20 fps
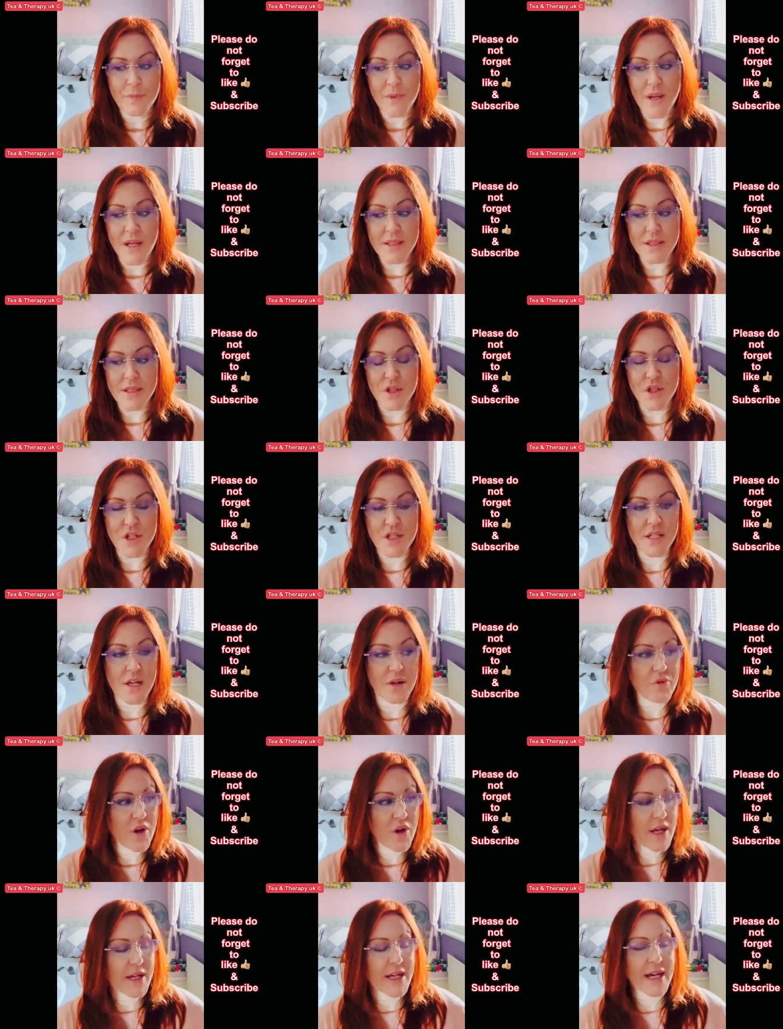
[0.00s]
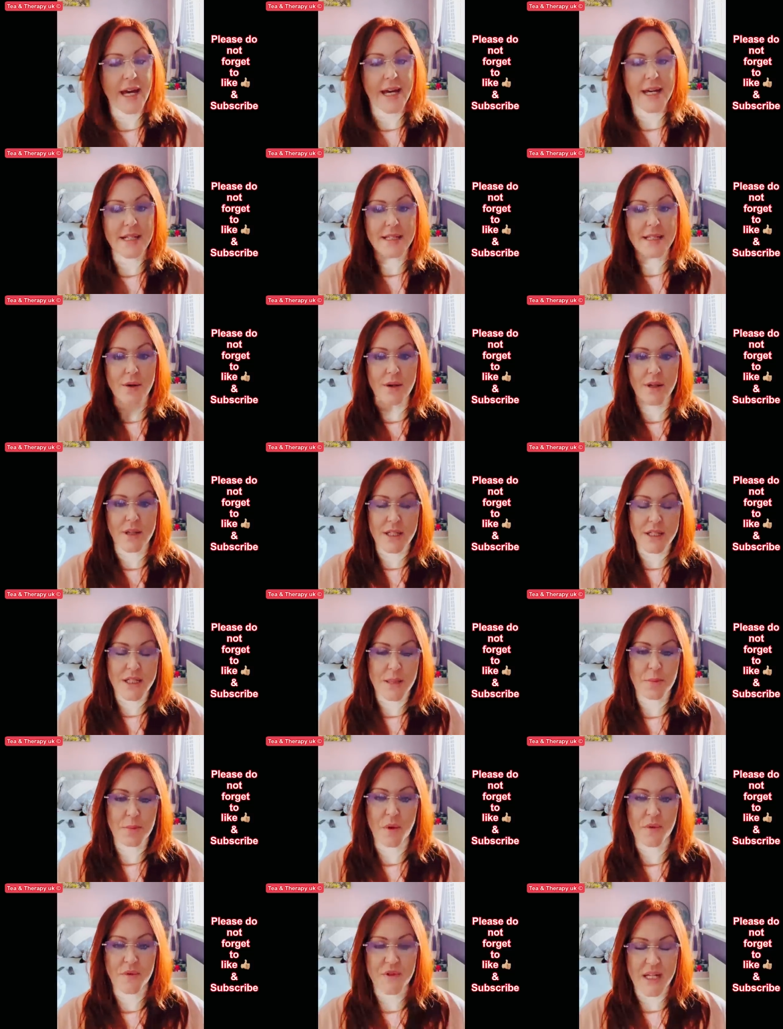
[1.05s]
and so she's like, right, okay, so I'm going to
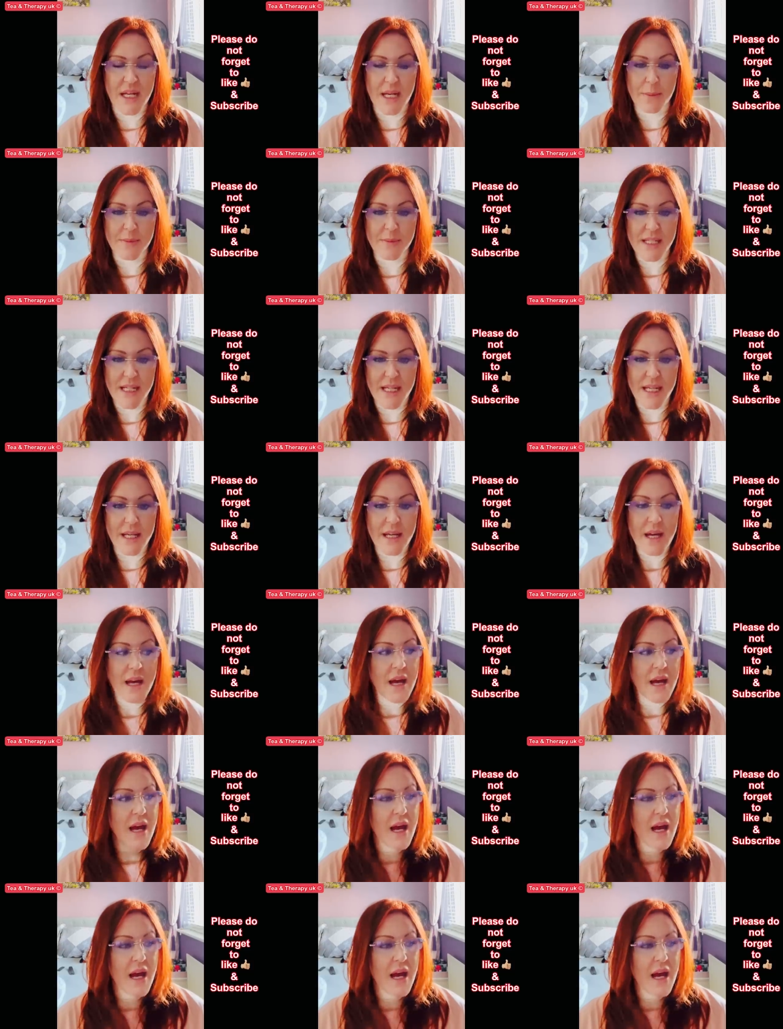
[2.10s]
tip off T M Z.